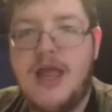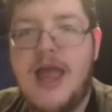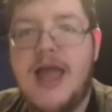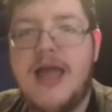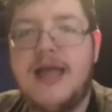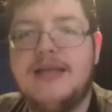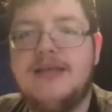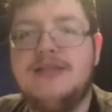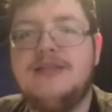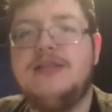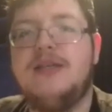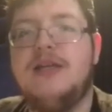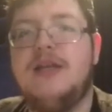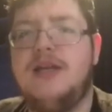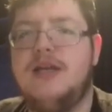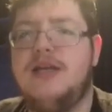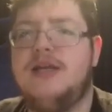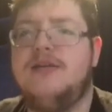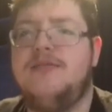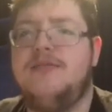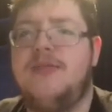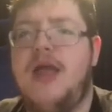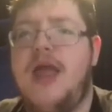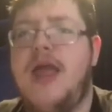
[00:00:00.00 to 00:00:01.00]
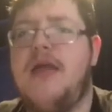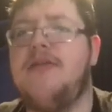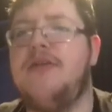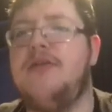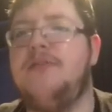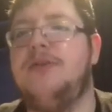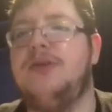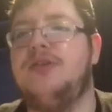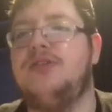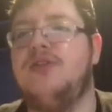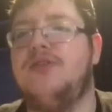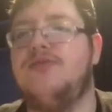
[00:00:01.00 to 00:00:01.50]
And
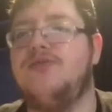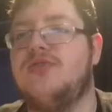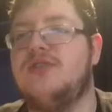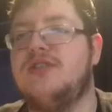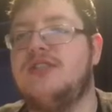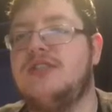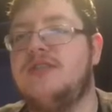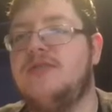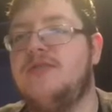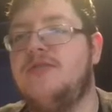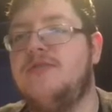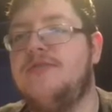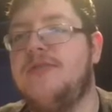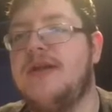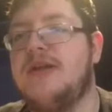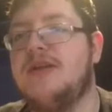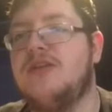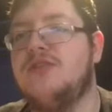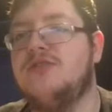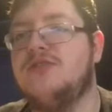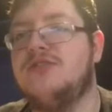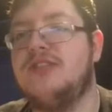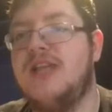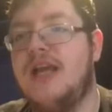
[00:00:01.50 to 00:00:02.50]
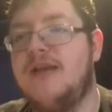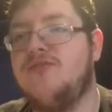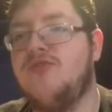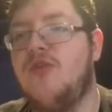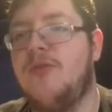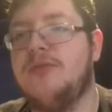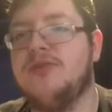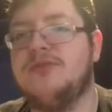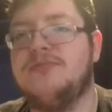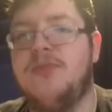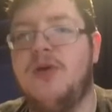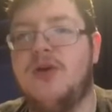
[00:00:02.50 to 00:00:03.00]
Eric Bischoff recently appeared on Sam
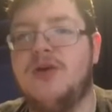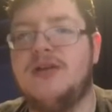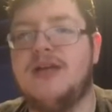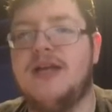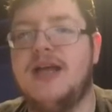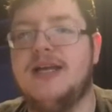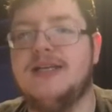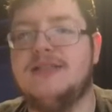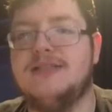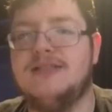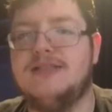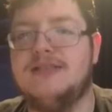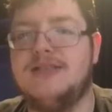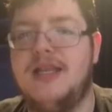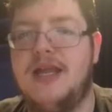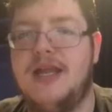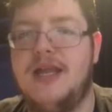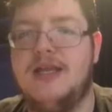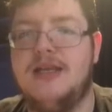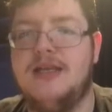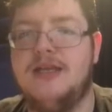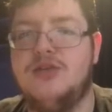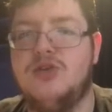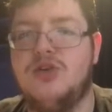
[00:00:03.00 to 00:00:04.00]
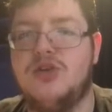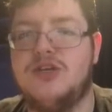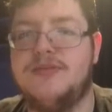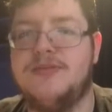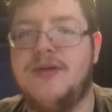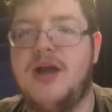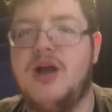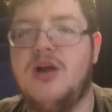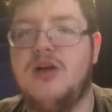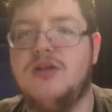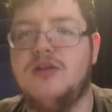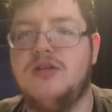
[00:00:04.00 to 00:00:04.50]
Roberts' podcast, and he talked
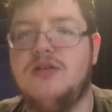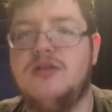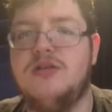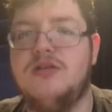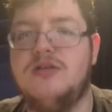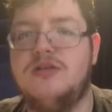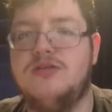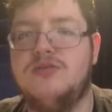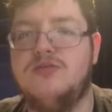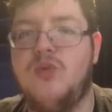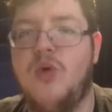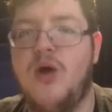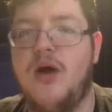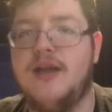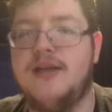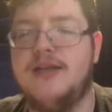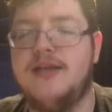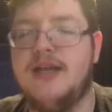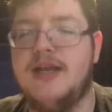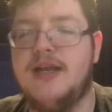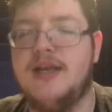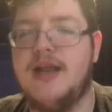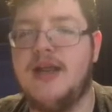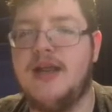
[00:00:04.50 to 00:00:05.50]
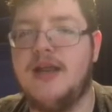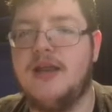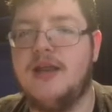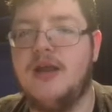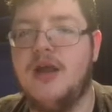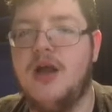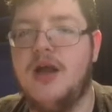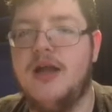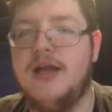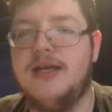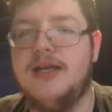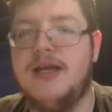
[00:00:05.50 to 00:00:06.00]
about on why TNA
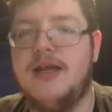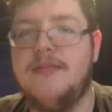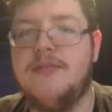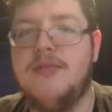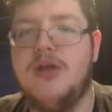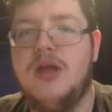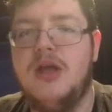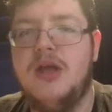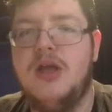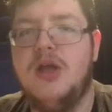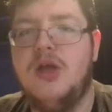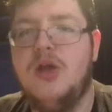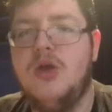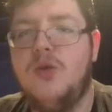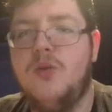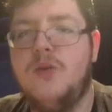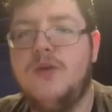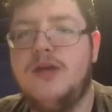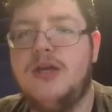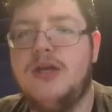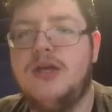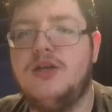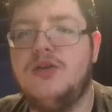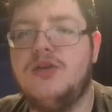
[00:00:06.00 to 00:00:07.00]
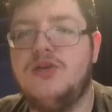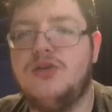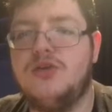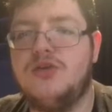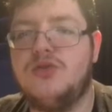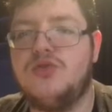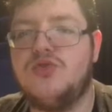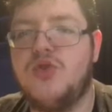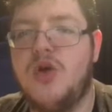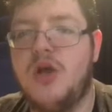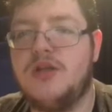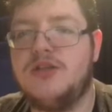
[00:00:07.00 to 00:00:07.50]
hired him. We didn't
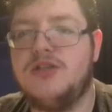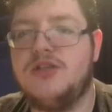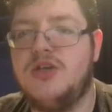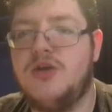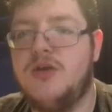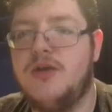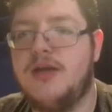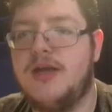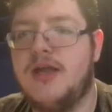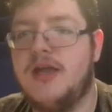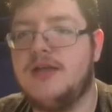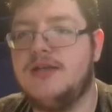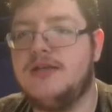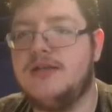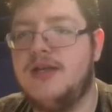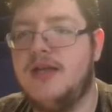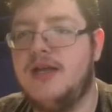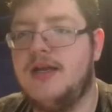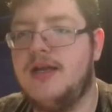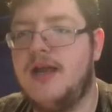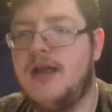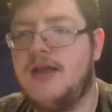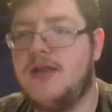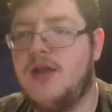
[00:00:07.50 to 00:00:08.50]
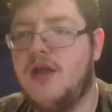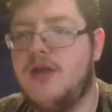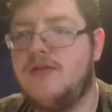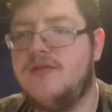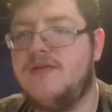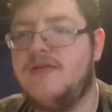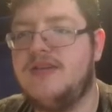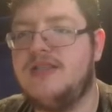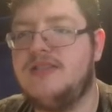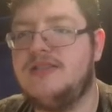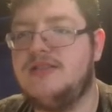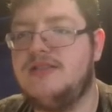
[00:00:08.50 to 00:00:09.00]
try to do it again in TNA. The only
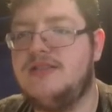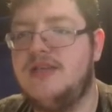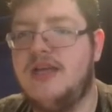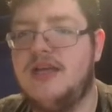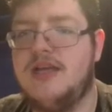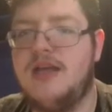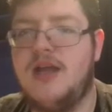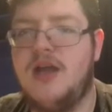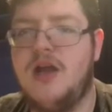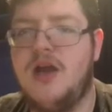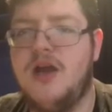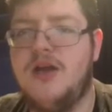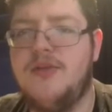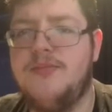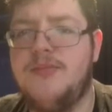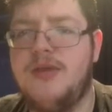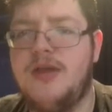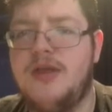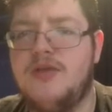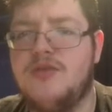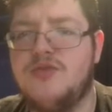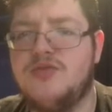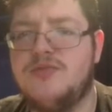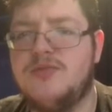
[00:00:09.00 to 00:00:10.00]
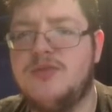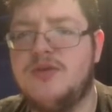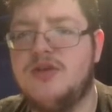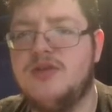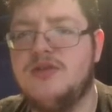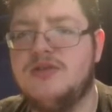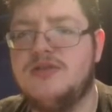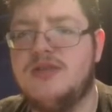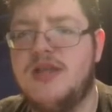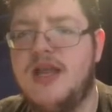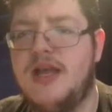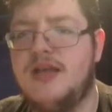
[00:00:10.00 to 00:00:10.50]
reason TNA hired me was
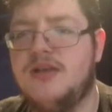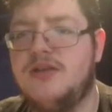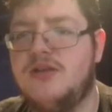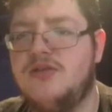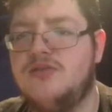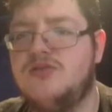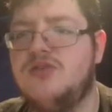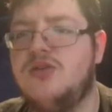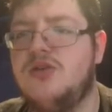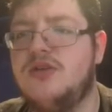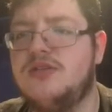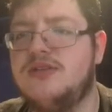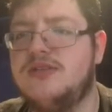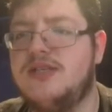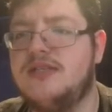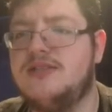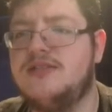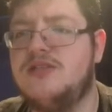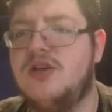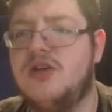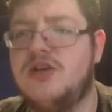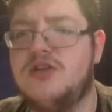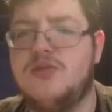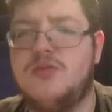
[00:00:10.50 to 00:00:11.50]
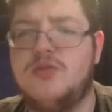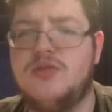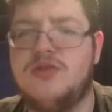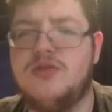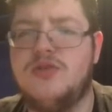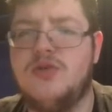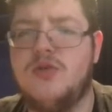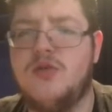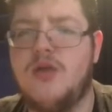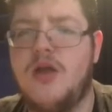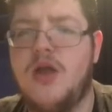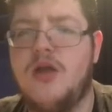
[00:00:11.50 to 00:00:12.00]
because they had no choice. Dick Scott
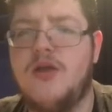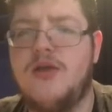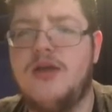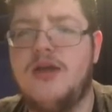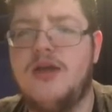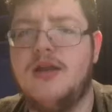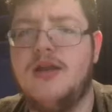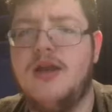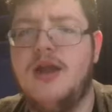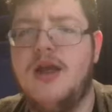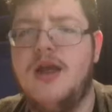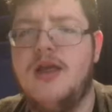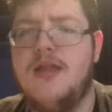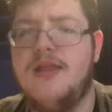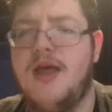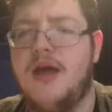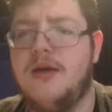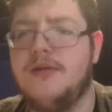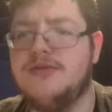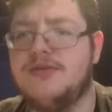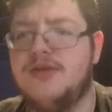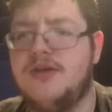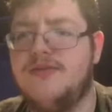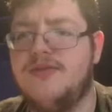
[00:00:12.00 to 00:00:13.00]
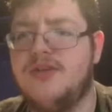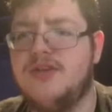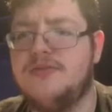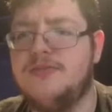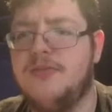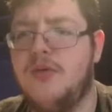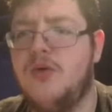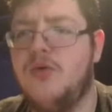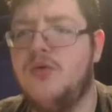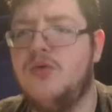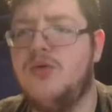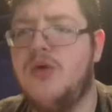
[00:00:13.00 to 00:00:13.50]
wanted Hulk Hogan. That was obvious,
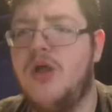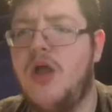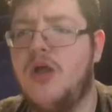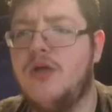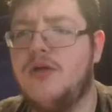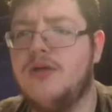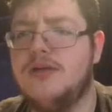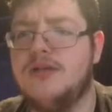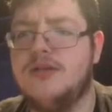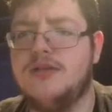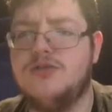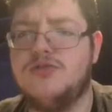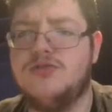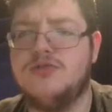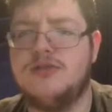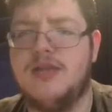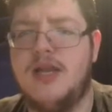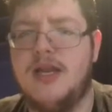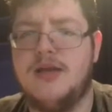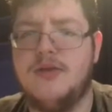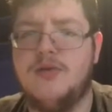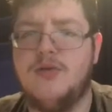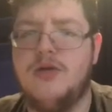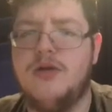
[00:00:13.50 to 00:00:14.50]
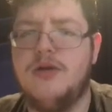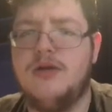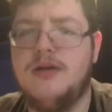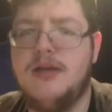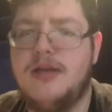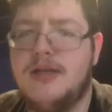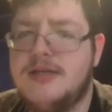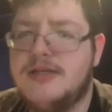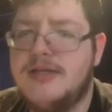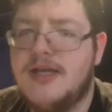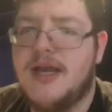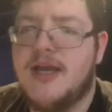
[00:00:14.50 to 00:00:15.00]
but Hulk Hogan didn't trust anyone
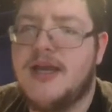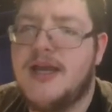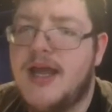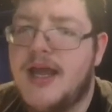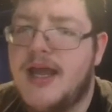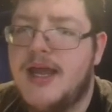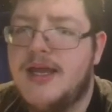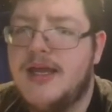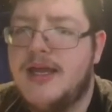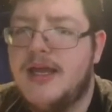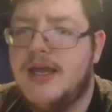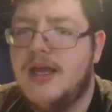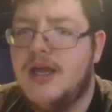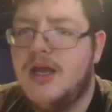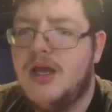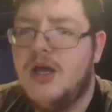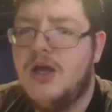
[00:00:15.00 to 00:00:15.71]
in TNA.